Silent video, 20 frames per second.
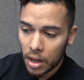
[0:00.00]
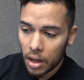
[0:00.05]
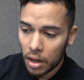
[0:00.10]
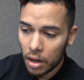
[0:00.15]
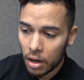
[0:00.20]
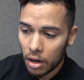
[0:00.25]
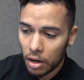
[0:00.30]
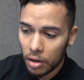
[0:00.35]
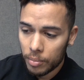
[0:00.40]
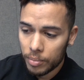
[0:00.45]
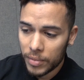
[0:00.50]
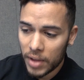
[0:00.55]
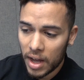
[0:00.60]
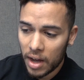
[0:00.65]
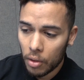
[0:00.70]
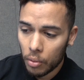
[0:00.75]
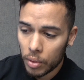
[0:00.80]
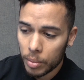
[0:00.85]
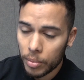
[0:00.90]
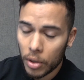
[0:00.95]

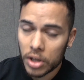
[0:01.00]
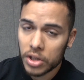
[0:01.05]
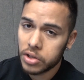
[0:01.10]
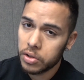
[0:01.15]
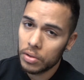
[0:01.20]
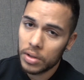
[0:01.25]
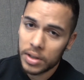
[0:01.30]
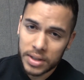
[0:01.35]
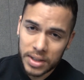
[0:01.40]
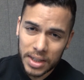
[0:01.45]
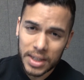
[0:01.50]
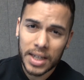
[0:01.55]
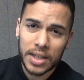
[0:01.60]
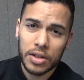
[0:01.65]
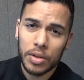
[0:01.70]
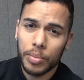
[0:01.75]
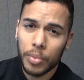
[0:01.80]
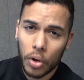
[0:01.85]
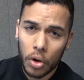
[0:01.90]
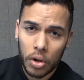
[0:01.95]
Now, when Barcelona did get
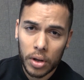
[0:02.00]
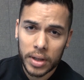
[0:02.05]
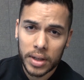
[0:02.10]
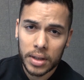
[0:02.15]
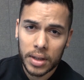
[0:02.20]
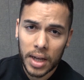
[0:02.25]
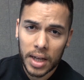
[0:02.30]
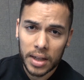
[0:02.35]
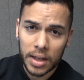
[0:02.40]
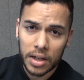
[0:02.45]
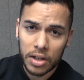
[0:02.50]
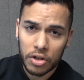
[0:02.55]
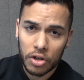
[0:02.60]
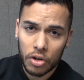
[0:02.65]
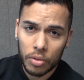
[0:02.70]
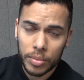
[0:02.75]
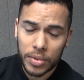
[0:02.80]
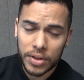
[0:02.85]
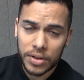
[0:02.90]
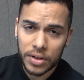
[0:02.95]
the ball in
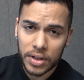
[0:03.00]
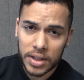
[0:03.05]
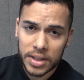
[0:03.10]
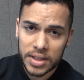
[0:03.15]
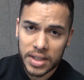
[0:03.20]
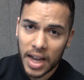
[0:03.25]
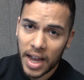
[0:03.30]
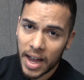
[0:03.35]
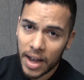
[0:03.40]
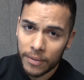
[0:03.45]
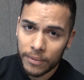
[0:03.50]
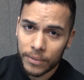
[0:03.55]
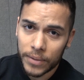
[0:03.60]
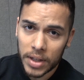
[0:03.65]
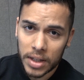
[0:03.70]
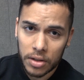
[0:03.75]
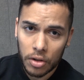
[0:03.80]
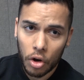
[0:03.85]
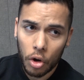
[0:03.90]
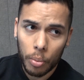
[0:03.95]
Atletico Madrid's half
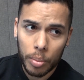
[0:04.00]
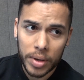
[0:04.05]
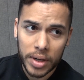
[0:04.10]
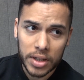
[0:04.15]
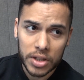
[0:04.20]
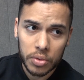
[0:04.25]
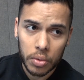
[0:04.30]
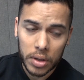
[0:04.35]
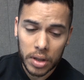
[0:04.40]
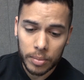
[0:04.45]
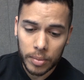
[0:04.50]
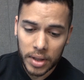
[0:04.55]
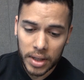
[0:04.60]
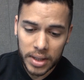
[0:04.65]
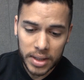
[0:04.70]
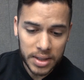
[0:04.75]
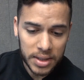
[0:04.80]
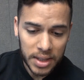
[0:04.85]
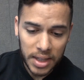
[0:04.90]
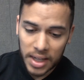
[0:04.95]
in the opening 20
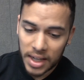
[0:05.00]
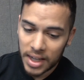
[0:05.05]
minutes,